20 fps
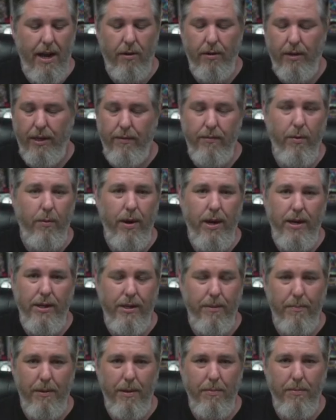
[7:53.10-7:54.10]
out giveaways
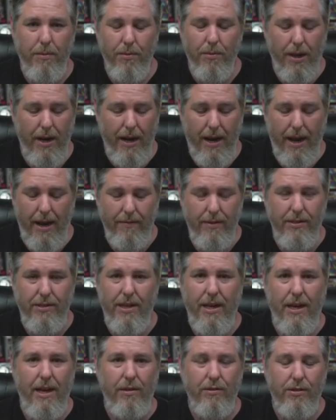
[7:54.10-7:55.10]
to people that I haven't
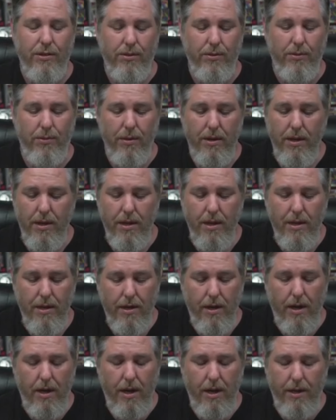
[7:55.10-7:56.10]
sent out to.
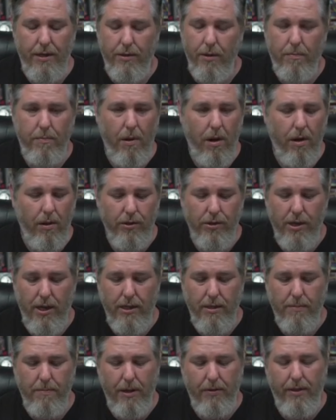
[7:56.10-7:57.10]
I do
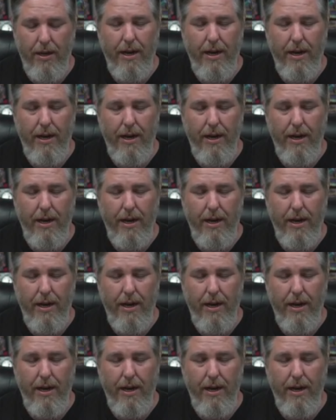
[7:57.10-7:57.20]
apologize about